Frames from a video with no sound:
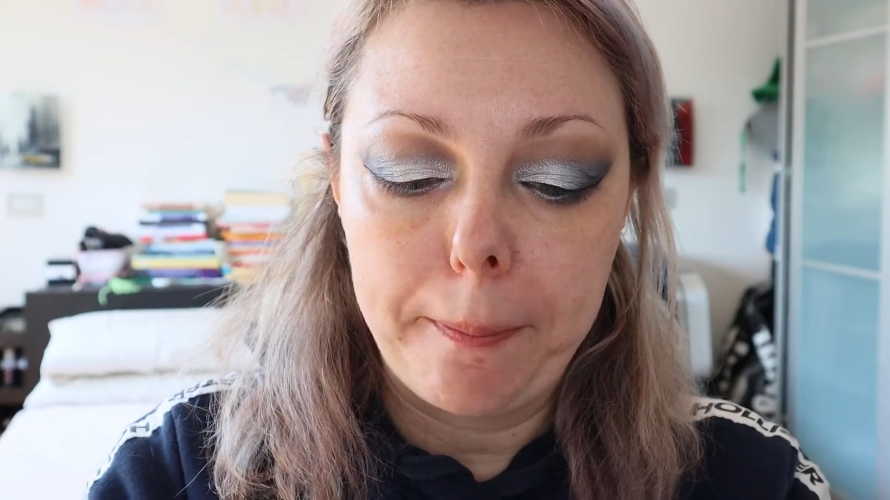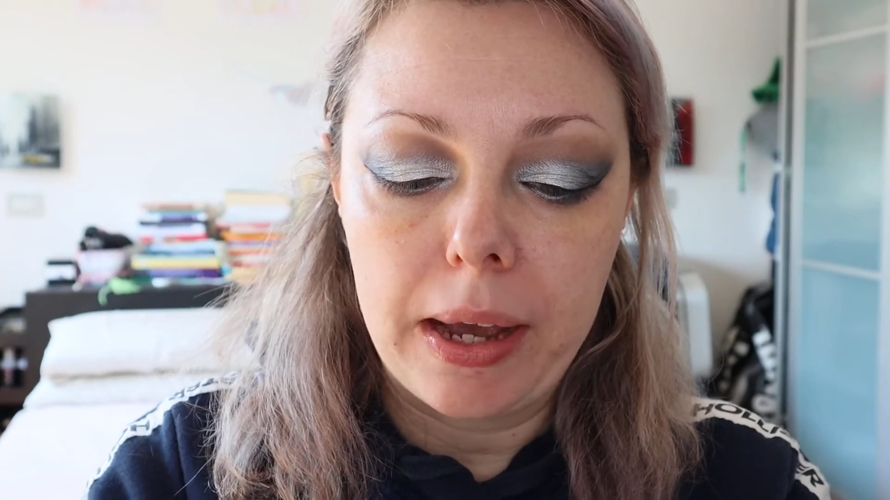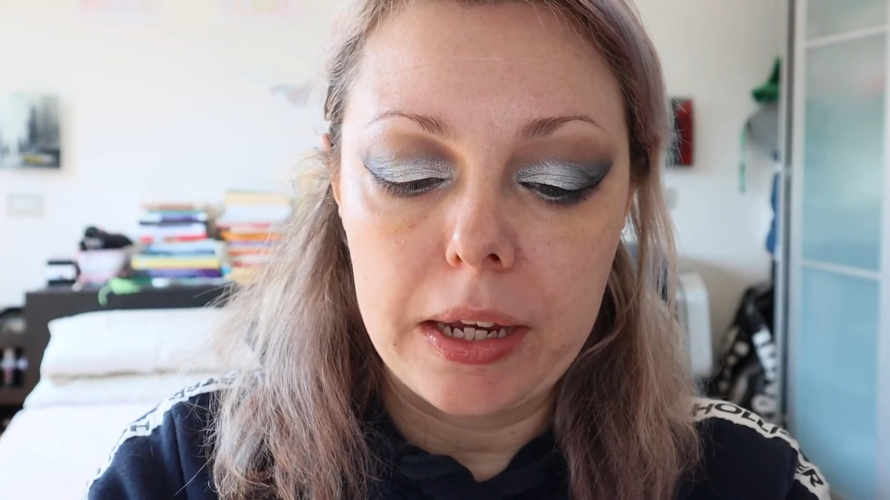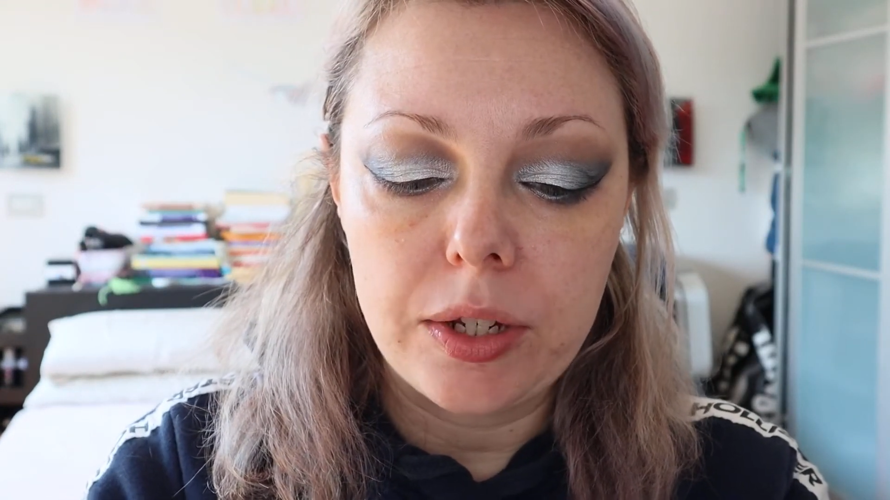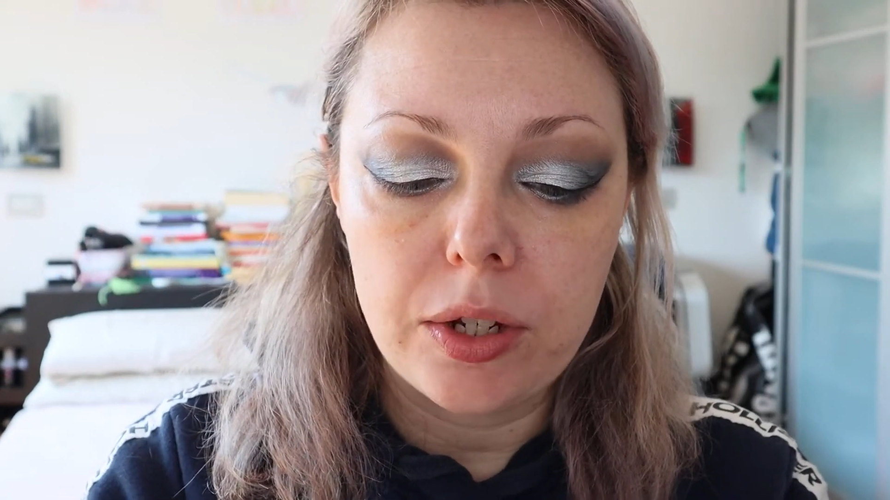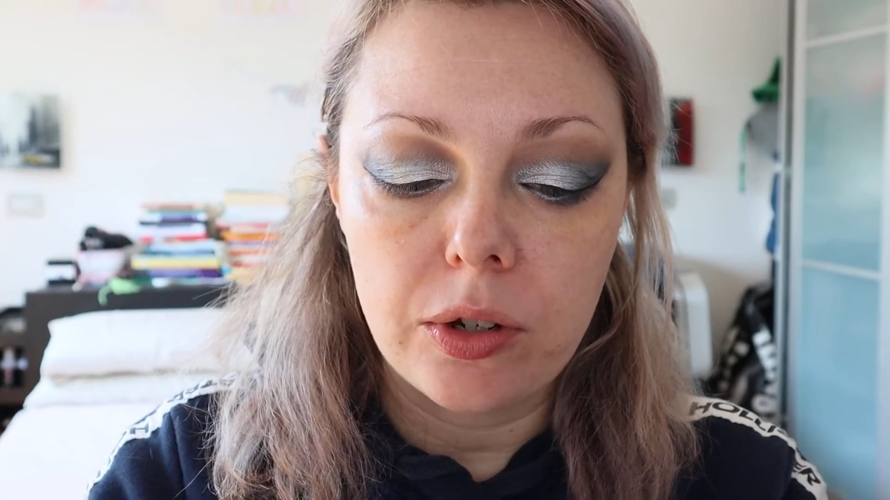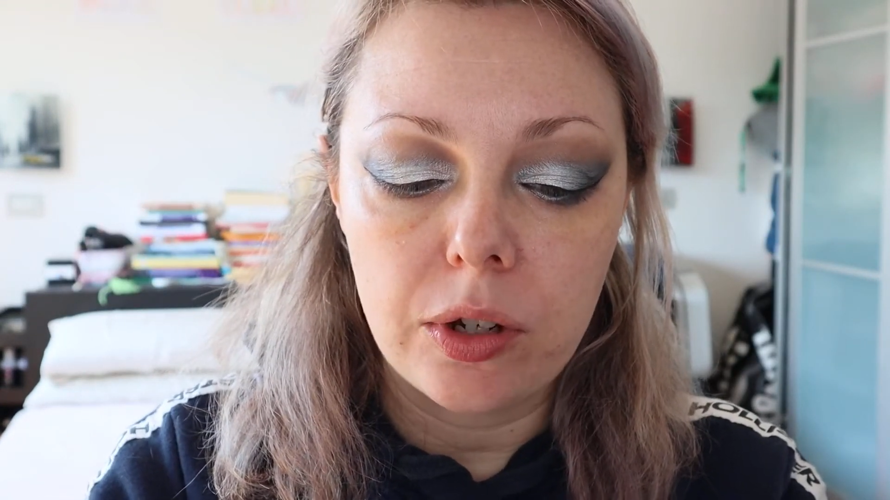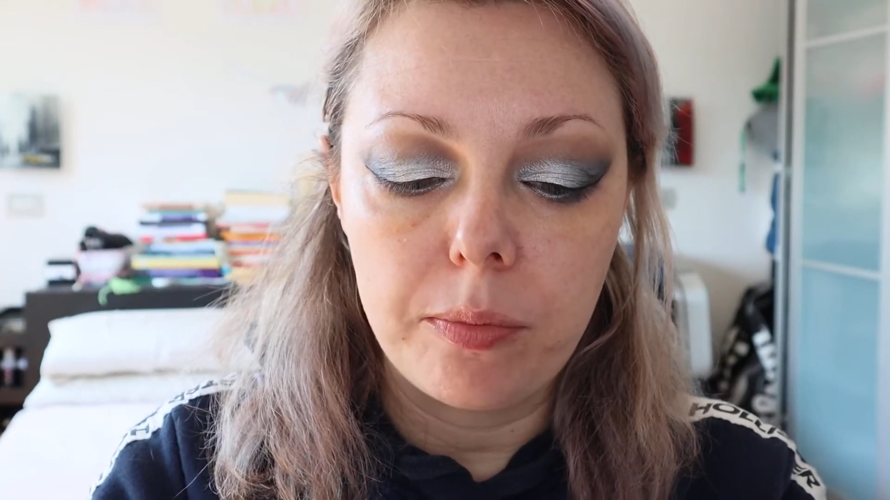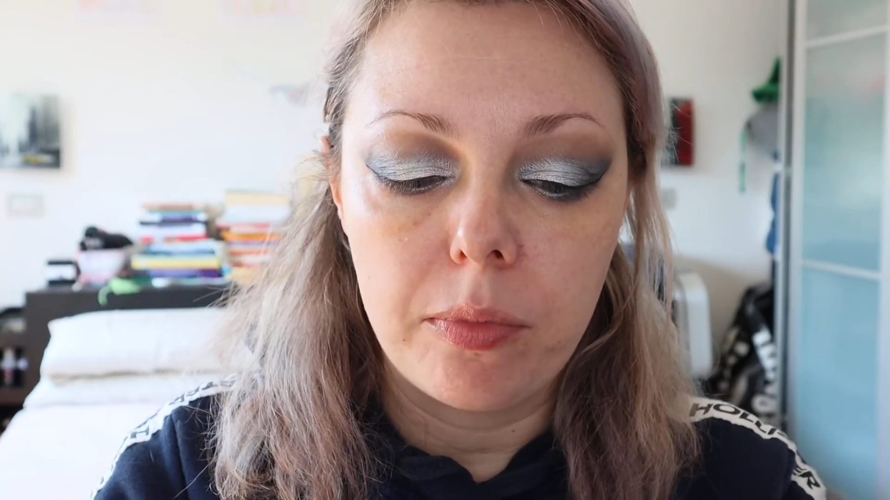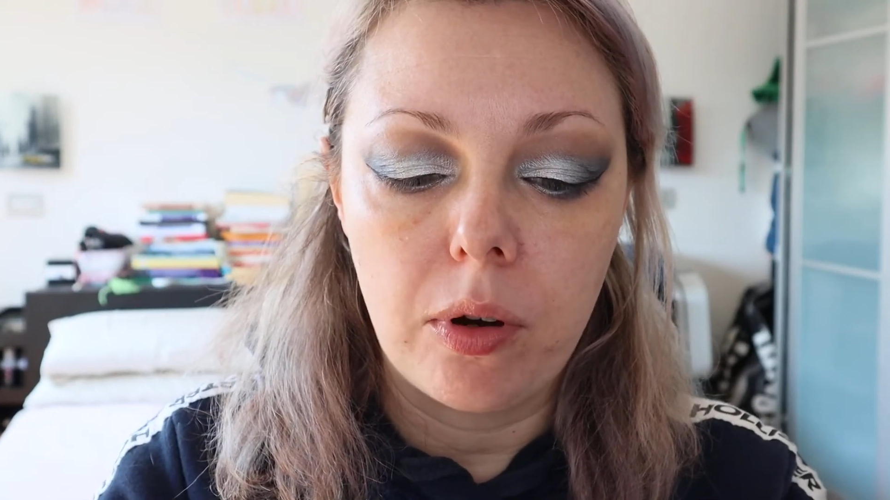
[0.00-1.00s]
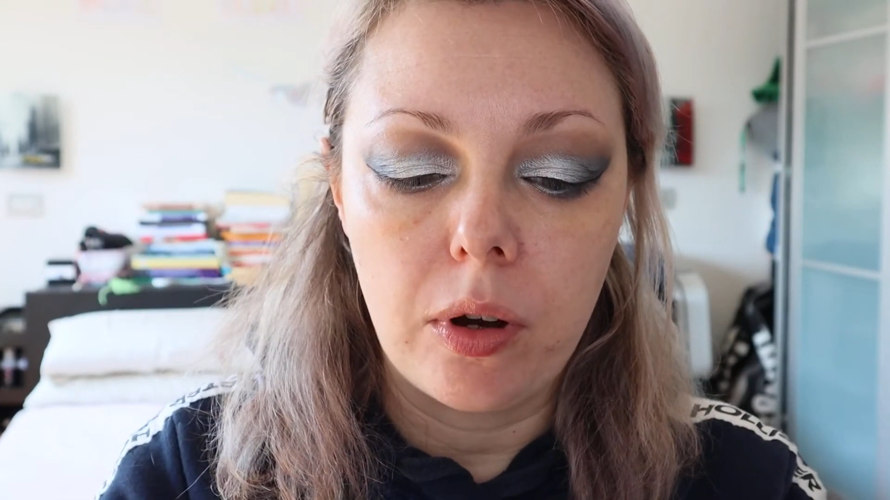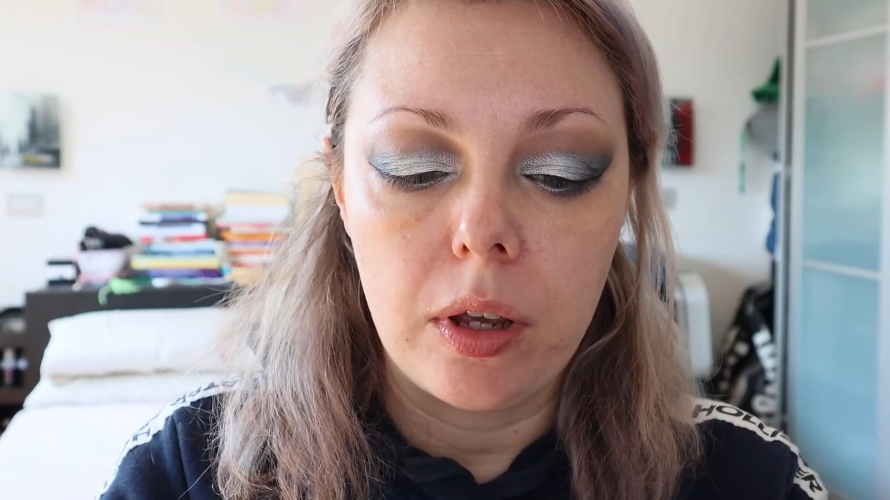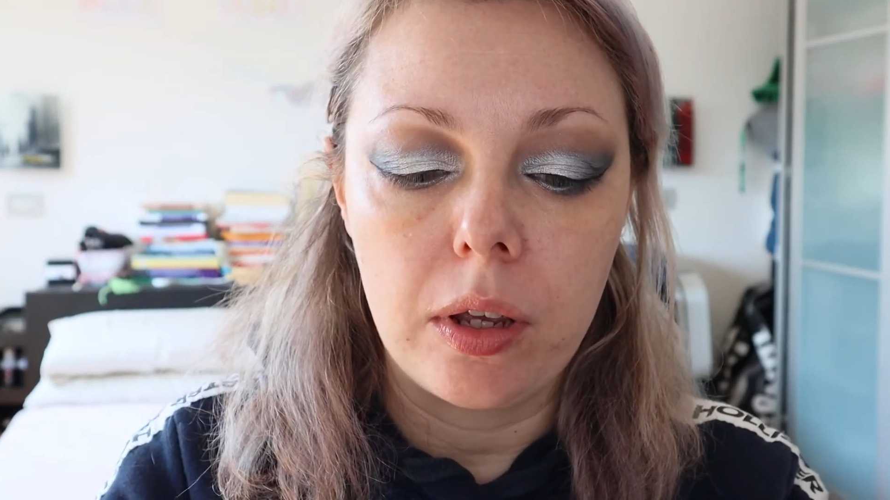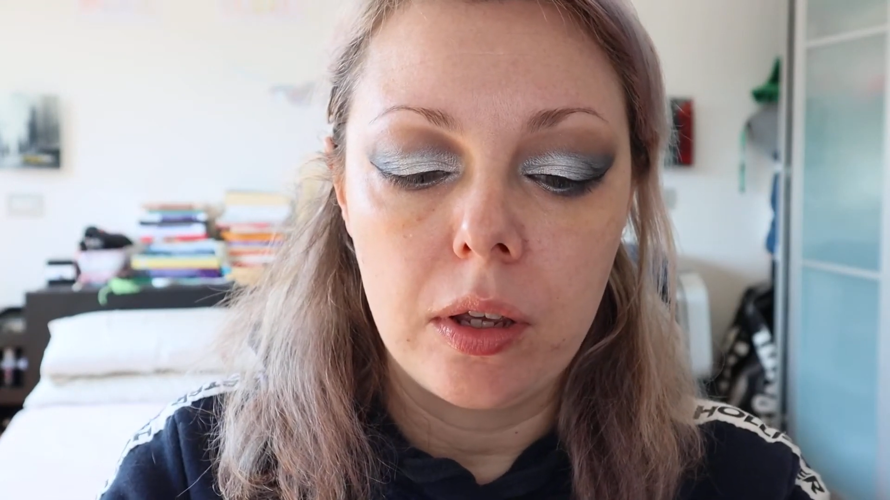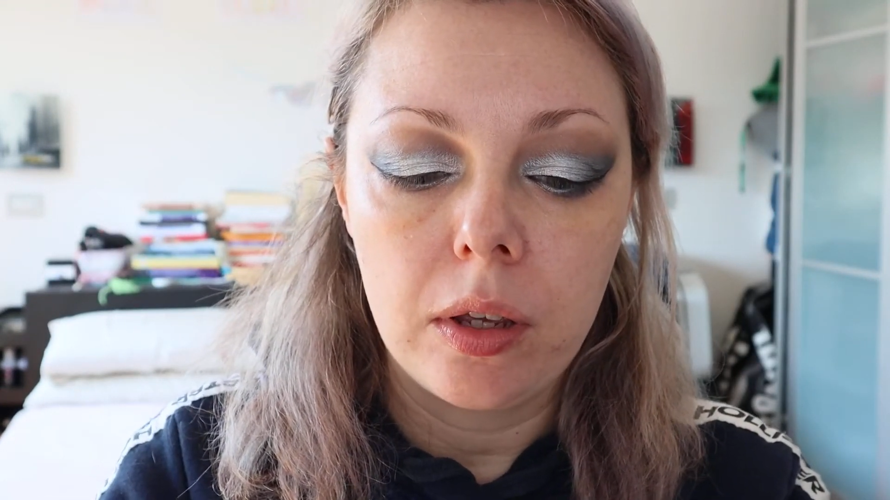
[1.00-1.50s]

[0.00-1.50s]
my Toy Boy